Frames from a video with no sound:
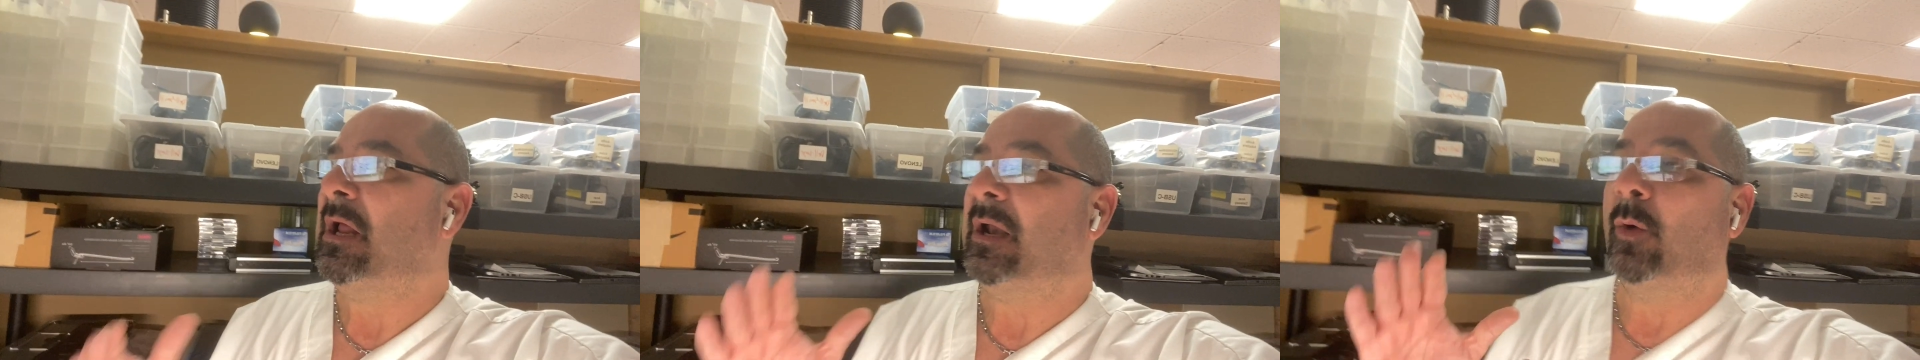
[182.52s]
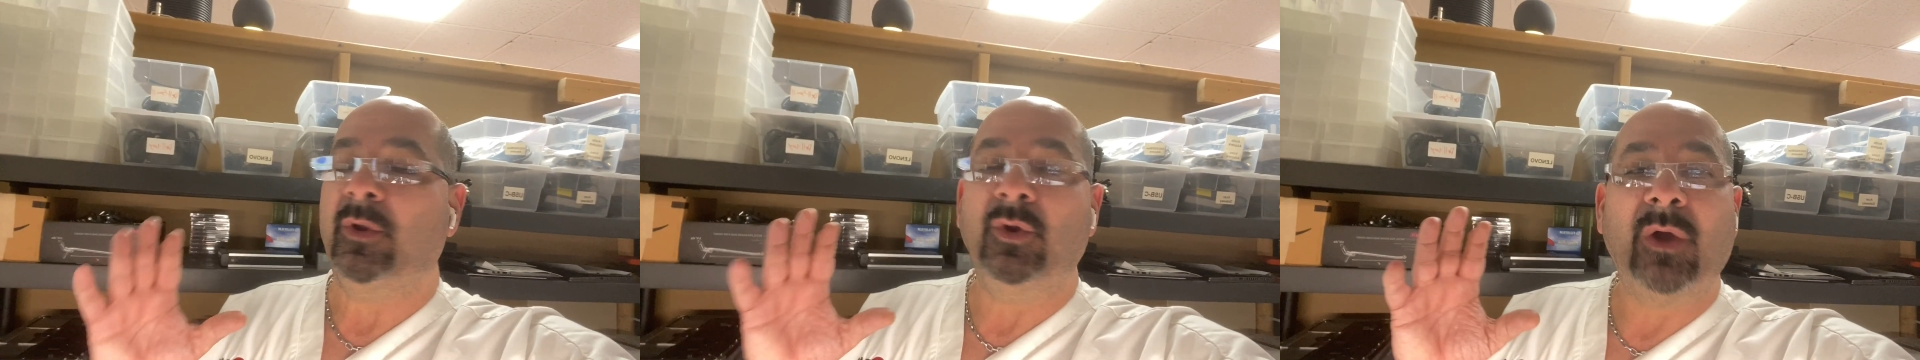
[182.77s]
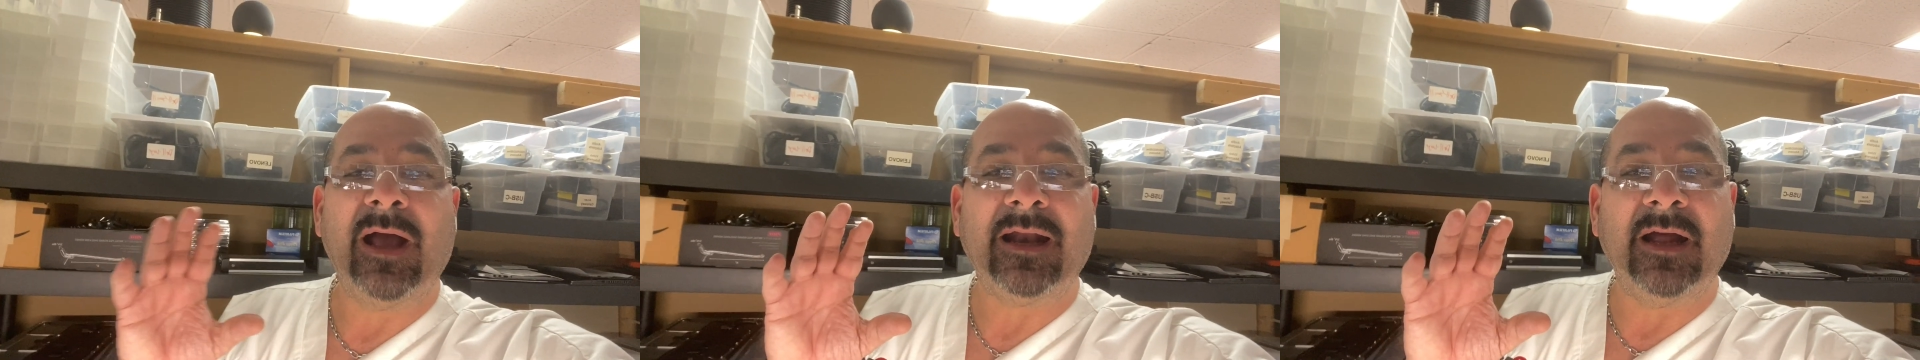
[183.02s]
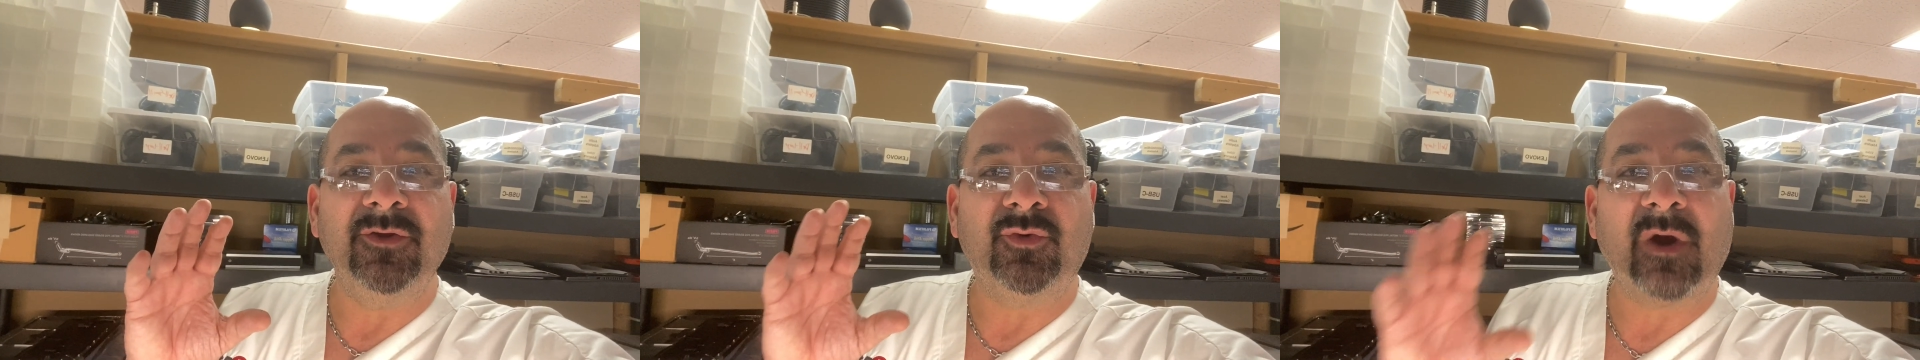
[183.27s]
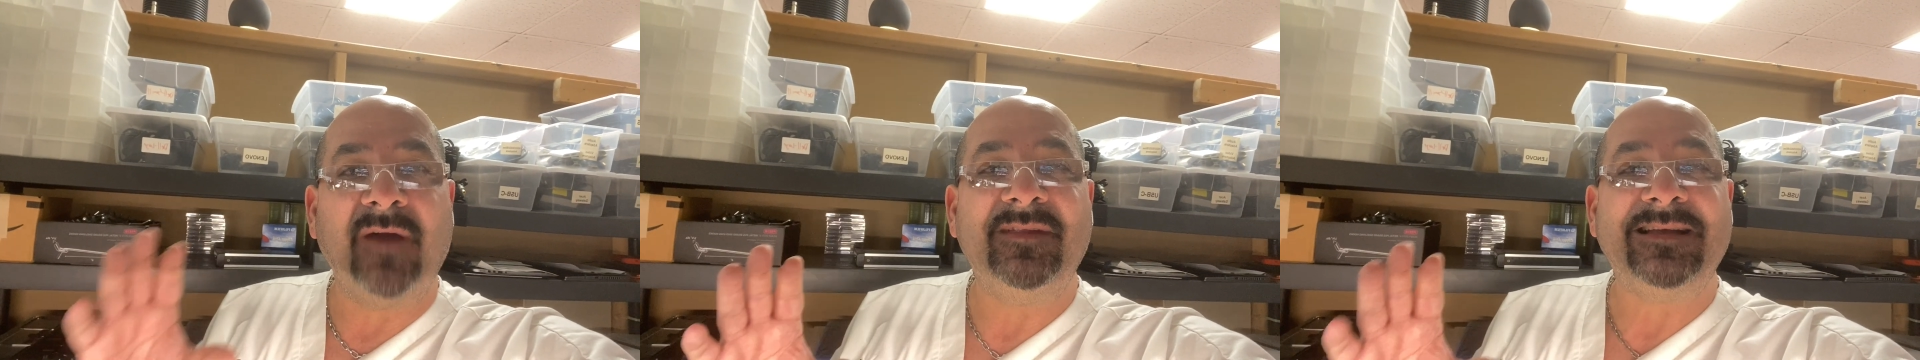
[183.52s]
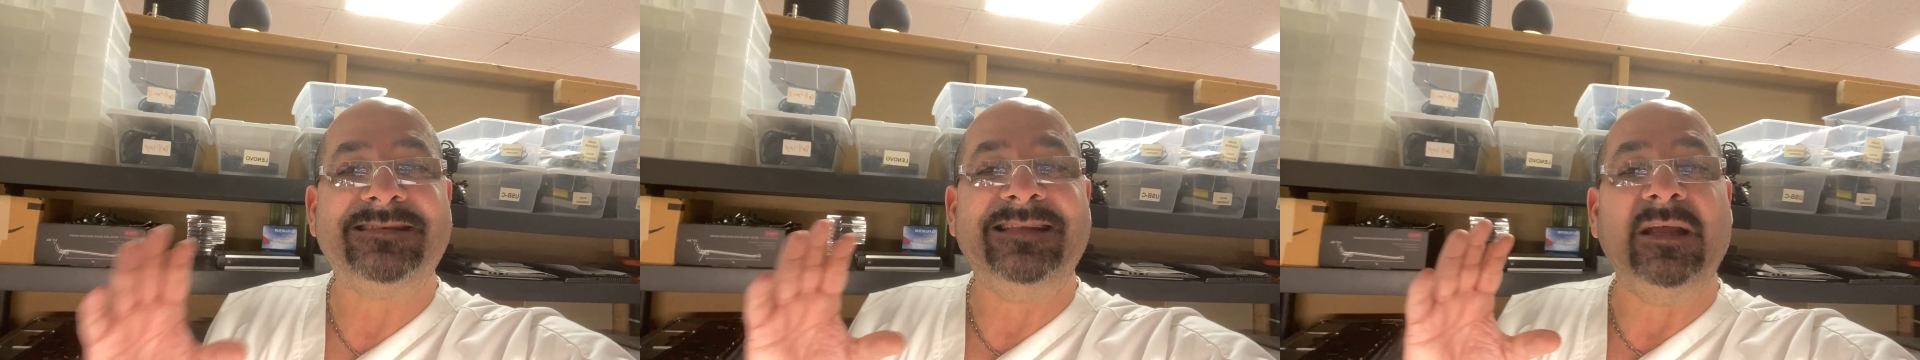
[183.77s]
Now, when you got a drive
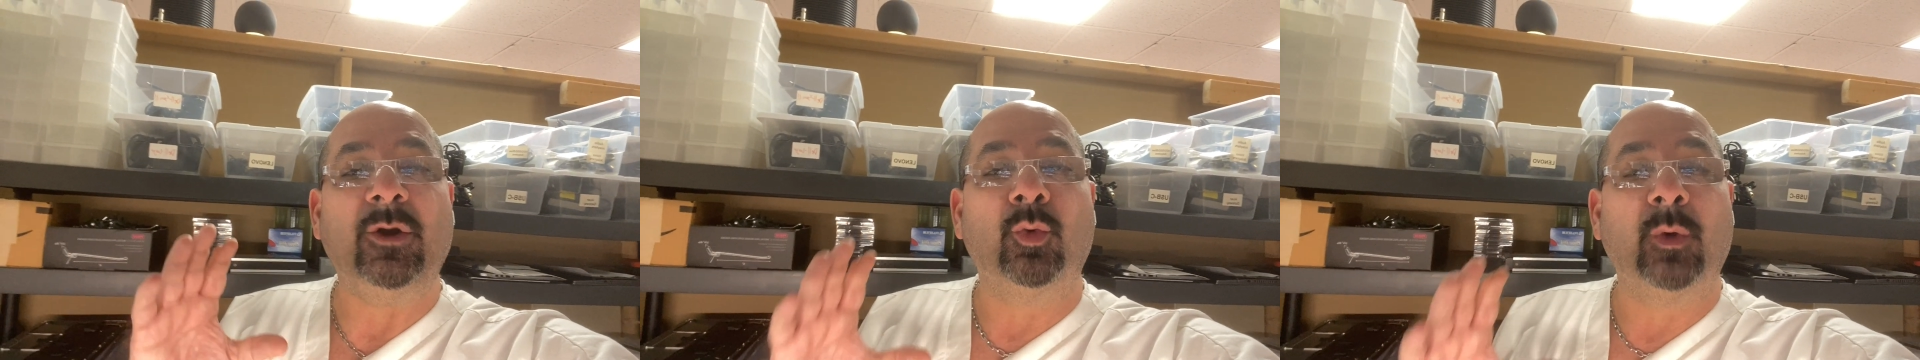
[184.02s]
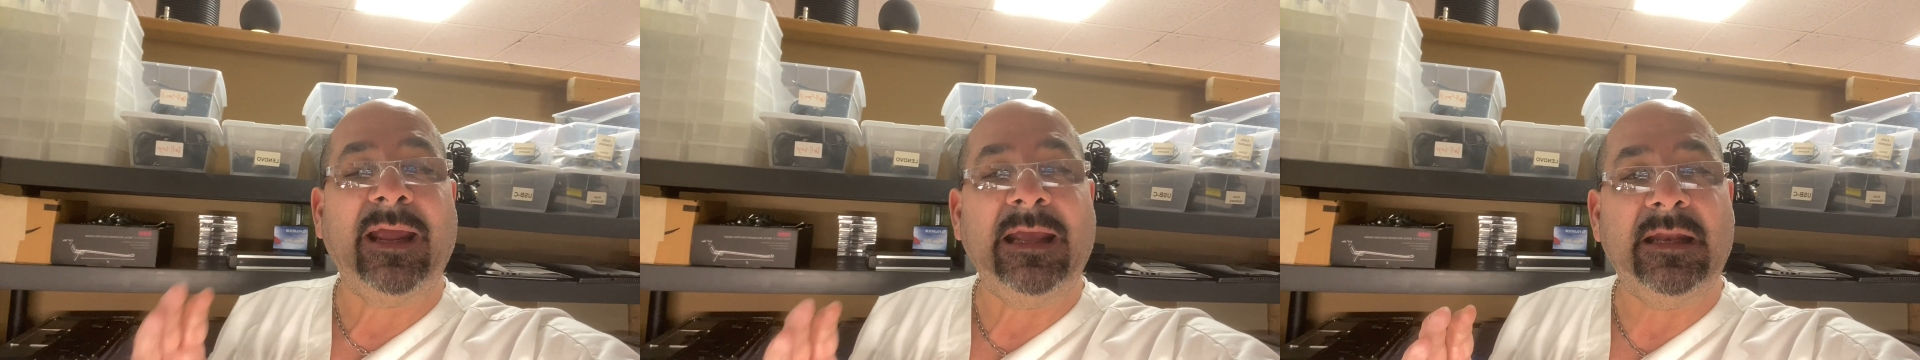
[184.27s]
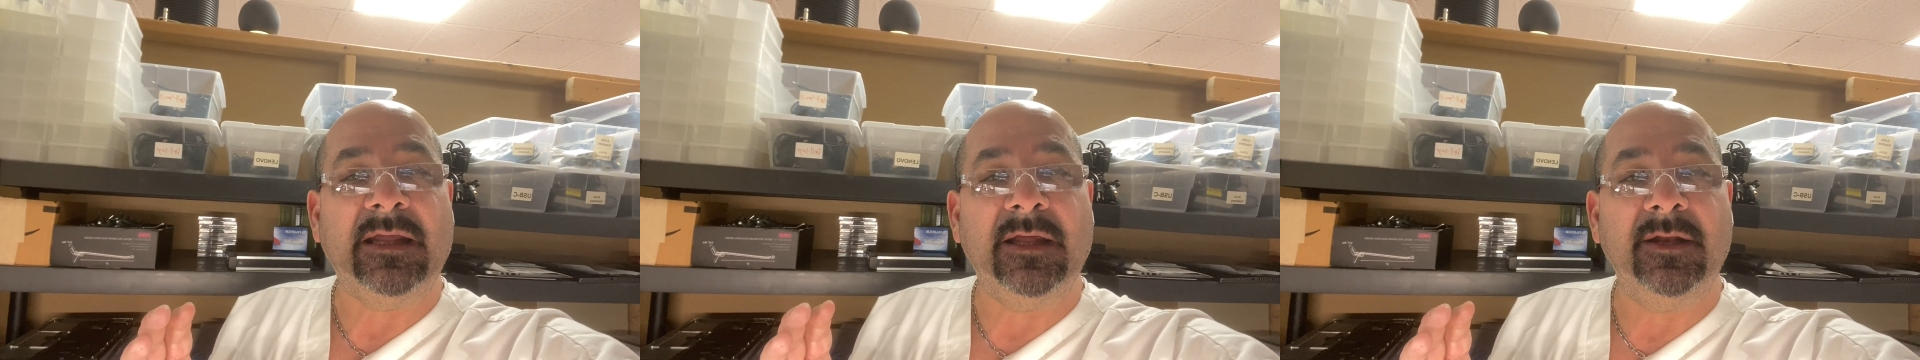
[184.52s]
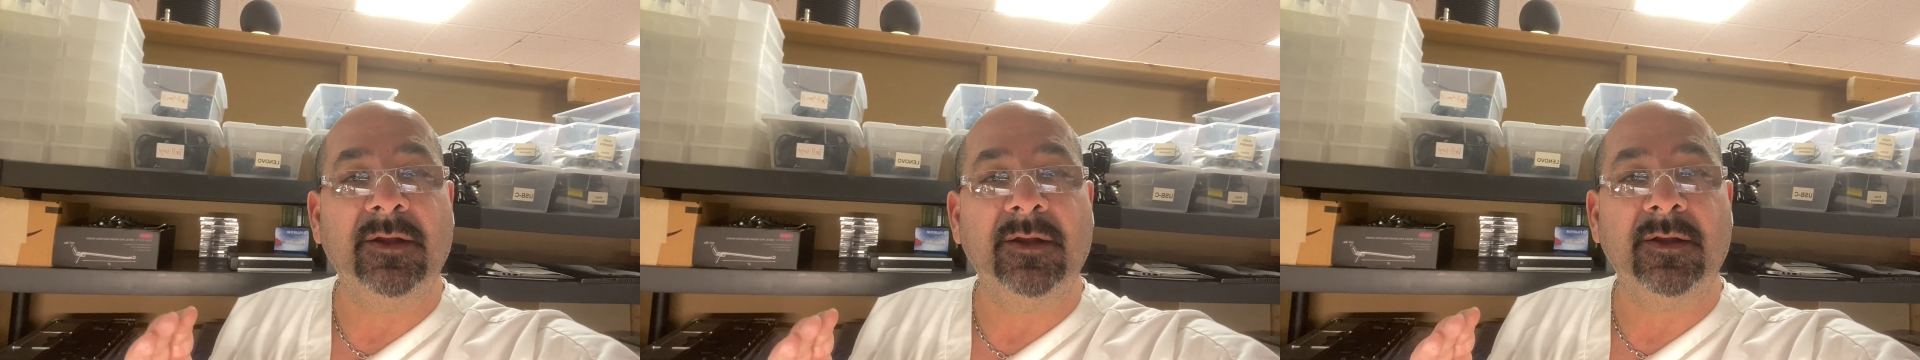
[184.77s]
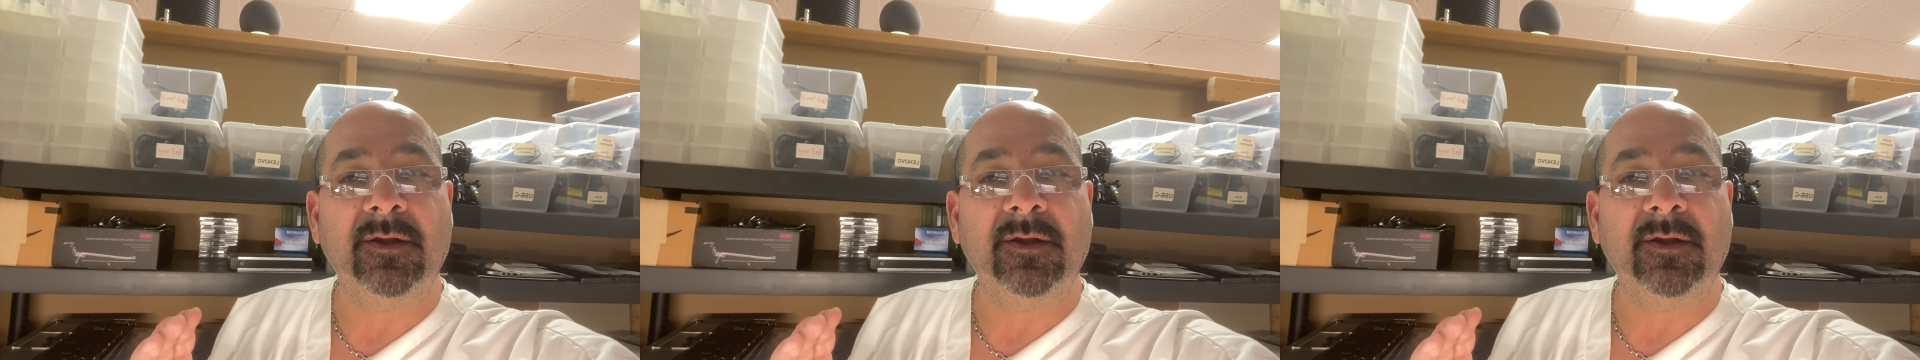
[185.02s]
that's degraded,